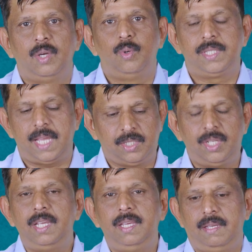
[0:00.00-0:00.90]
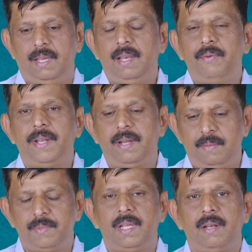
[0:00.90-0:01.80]
was actually elevated
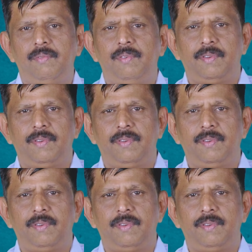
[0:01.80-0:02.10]
himself